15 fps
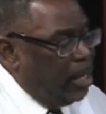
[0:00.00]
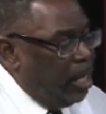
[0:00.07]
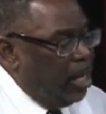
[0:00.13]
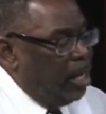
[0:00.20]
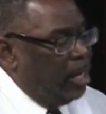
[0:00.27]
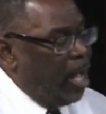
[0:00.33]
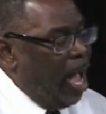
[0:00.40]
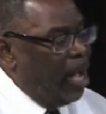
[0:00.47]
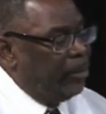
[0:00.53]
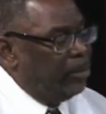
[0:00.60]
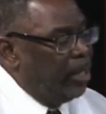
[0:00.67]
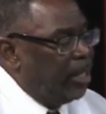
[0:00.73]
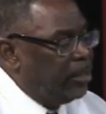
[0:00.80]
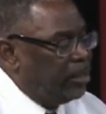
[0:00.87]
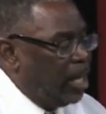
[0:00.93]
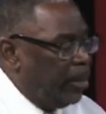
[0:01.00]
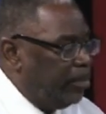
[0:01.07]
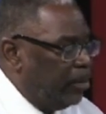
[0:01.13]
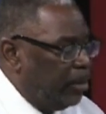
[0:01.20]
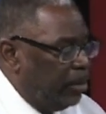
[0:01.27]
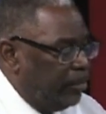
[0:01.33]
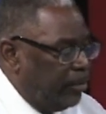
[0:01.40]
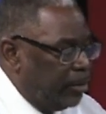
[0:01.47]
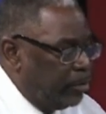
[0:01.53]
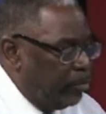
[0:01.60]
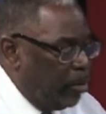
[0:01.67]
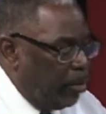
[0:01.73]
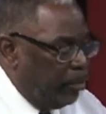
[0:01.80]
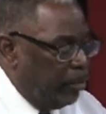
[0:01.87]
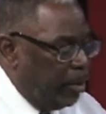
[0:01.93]
our next type of is
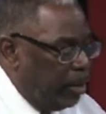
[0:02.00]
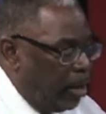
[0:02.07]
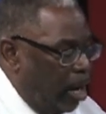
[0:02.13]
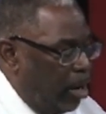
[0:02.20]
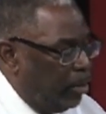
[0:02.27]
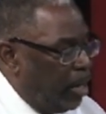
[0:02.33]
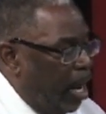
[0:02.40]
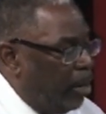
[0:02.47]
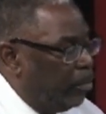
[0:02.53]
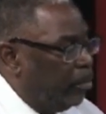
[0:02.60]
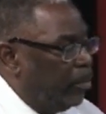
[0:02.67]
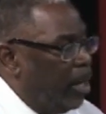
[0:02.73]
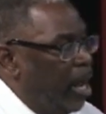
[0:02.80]
what we call our